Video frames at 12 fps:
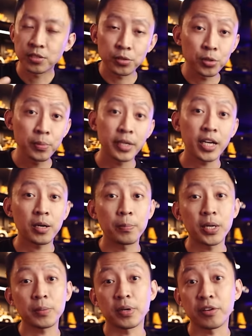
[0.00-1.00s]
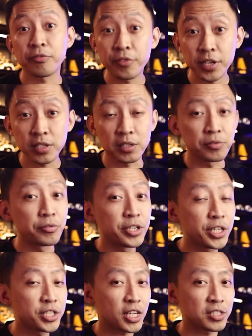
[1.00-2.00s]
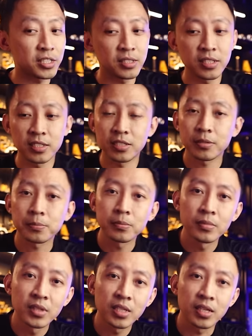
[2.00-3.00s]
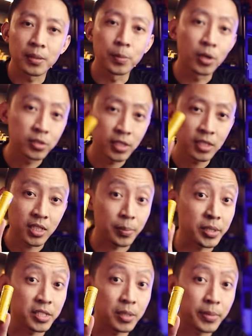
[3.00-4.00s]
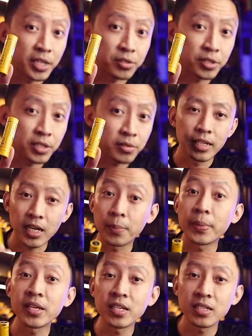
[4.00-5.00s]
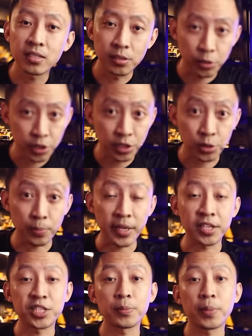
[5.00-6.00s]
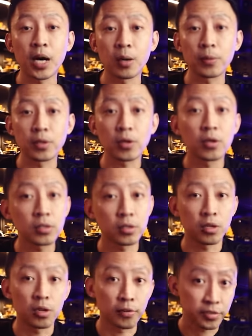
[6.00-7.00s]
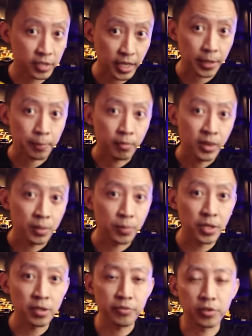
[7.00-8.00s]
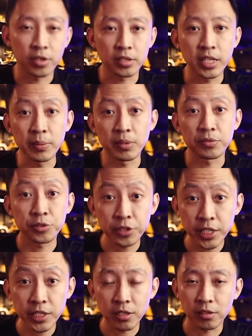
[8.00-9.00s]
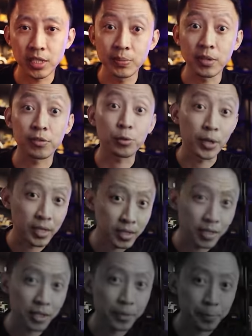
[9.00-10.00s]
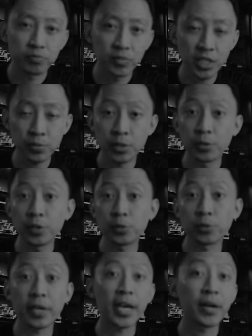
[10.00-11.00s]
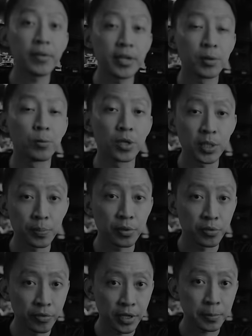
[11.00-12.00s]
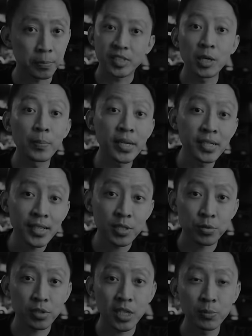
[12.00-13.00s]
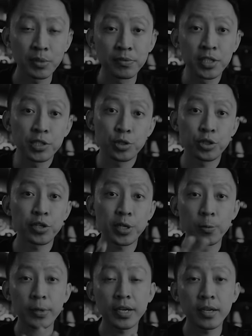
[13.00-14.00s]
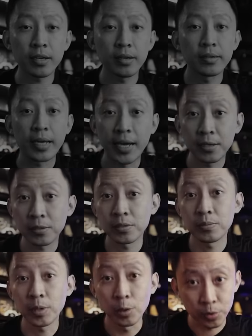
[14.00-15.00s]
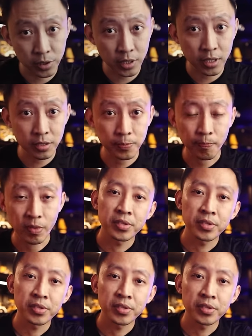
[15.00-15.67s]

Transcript: So don't be held back by fear of recharging these modern capacity batteries. There are many solutions to managing power on or off-site, be it for a team of 3 or a team of 20. Next, we go into carry and waterproofing. Now, many lights will come with these 3-way nylon holsters.